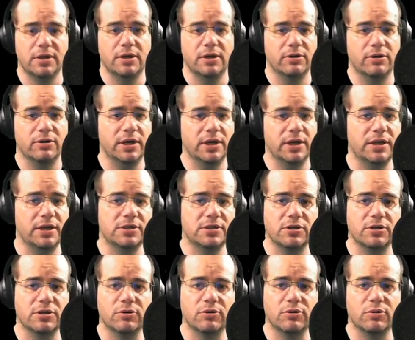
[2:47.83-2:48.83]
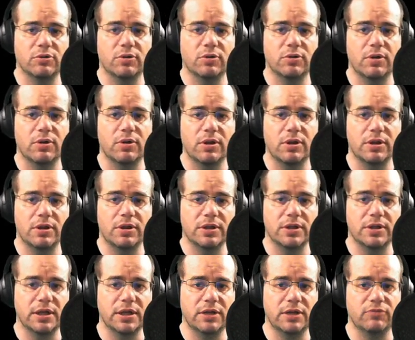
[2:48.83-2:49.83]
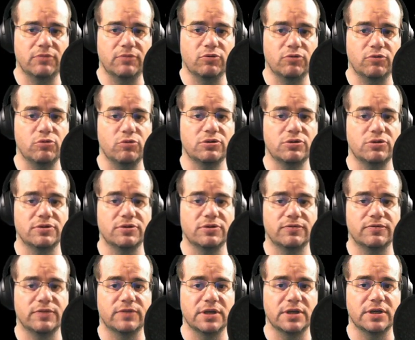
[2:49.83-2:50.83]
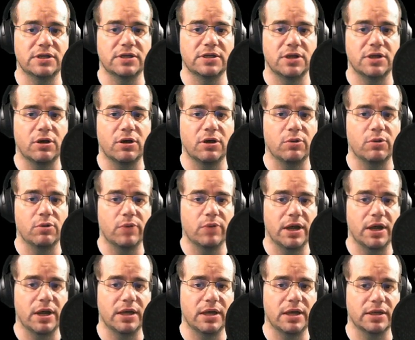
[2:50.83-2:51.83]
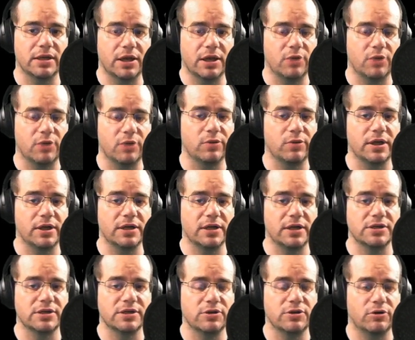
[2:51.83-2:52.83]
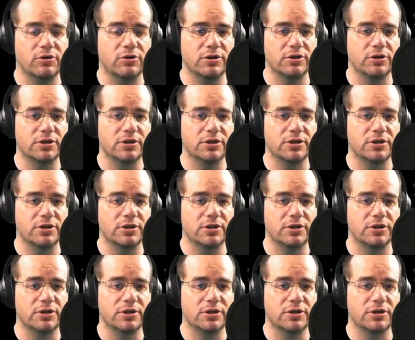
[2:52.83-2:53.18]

Okay, so the rules of this are where the colour wheel is not